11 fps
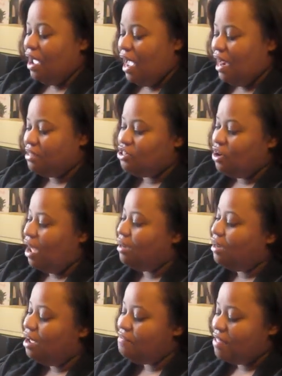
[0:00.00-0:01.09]
And so I
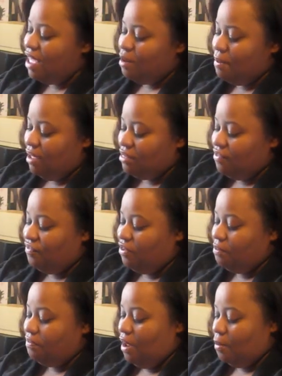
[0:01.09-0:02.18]
love that about the
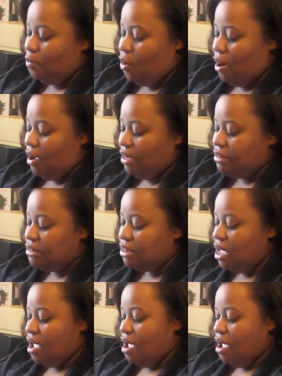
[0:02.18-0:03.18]
Flip Flop wines.